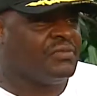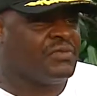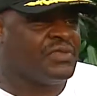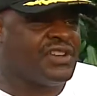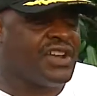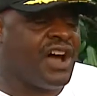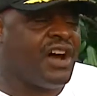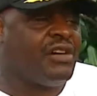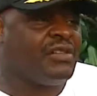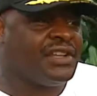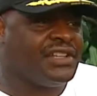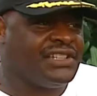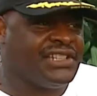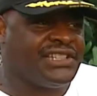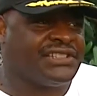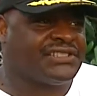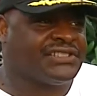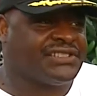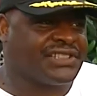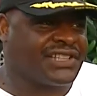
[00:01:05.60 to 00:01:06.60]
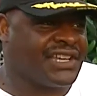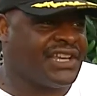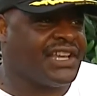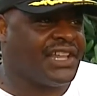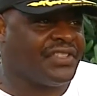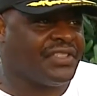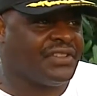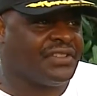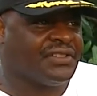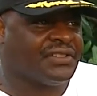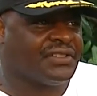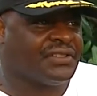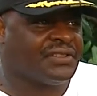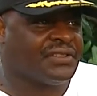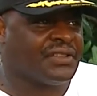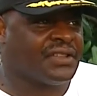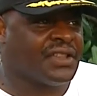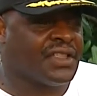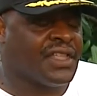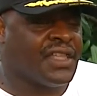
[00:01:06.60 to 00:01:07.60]
We all in this together.
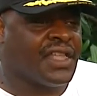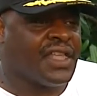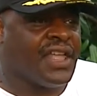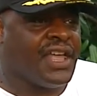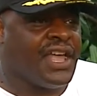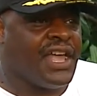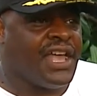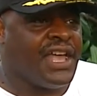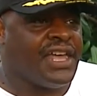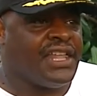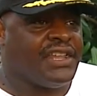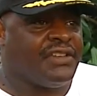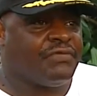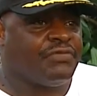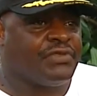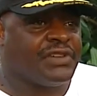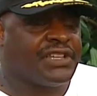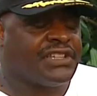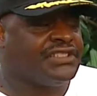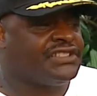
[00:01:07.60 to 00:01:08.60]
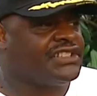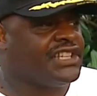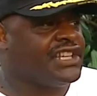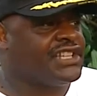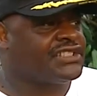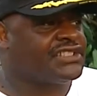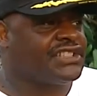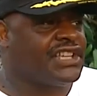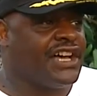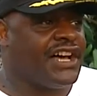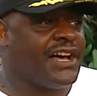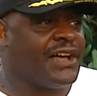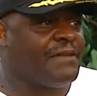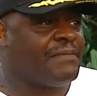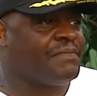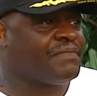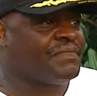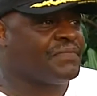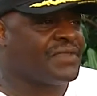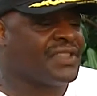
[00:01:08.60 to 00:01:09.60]
And if we can just uh,
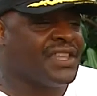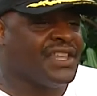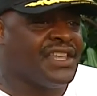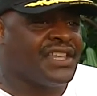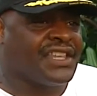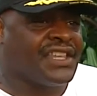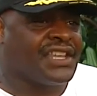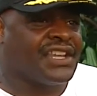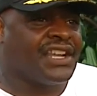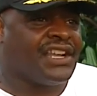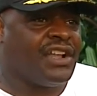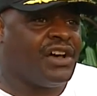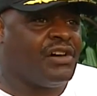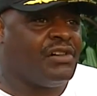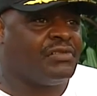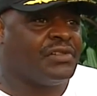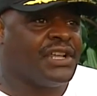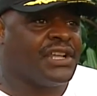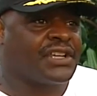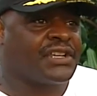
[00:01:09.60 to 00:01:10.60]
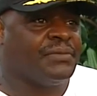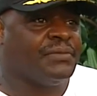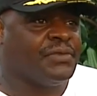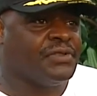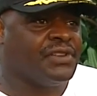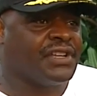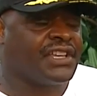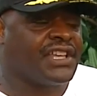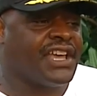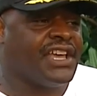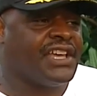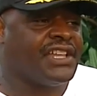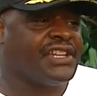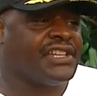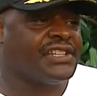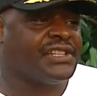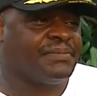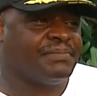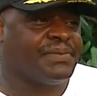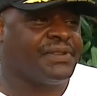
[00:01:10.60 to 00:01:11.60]
get along and communicate,
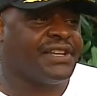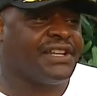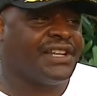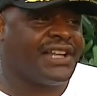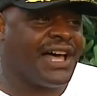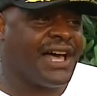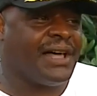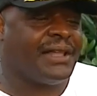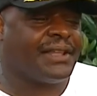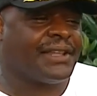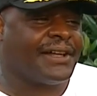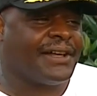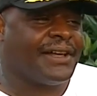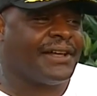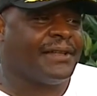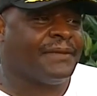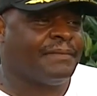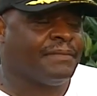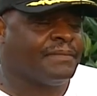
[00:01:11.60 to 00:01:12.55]
it'll be a lot, uh,